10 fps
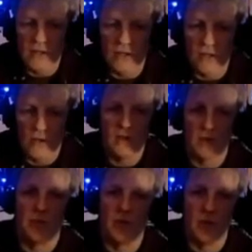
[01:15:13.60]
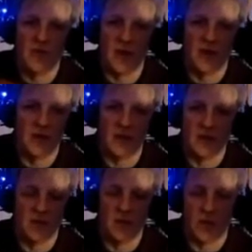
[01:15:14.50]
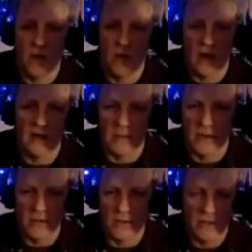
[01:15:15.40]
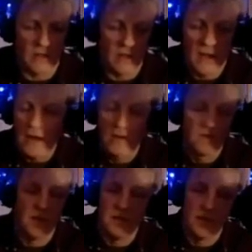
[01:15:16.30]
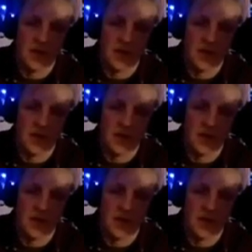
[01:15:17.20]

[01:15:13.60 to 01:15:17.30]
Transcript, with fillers: show is the process. We're not experts. We're just fumbling